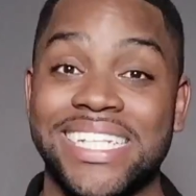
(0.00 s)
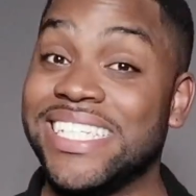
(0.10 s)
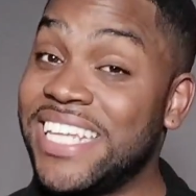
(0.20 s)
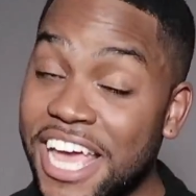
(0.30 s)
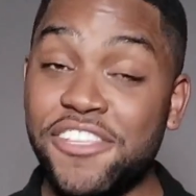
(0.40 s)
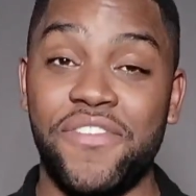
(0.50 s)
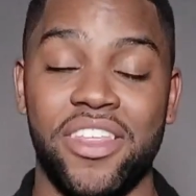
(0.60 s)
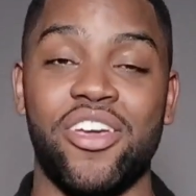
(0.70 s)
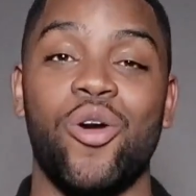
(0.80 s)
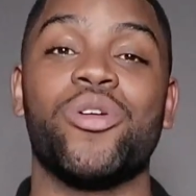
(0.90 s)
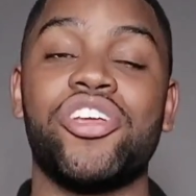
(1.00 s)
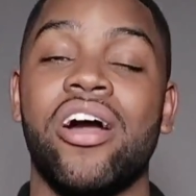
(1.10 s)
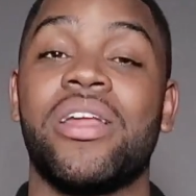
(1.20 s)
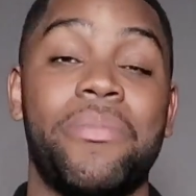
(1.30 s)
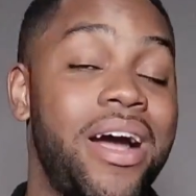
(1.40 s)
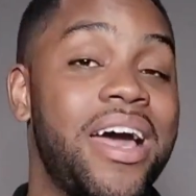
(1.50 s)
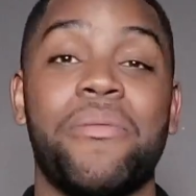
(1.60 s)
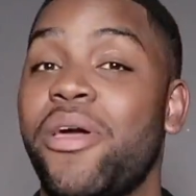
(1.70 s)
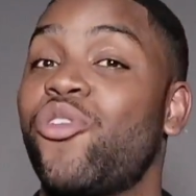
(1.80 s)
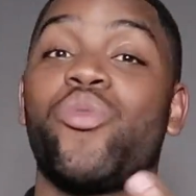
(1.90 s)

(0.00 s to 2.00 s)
In today's video, we're talking about how to make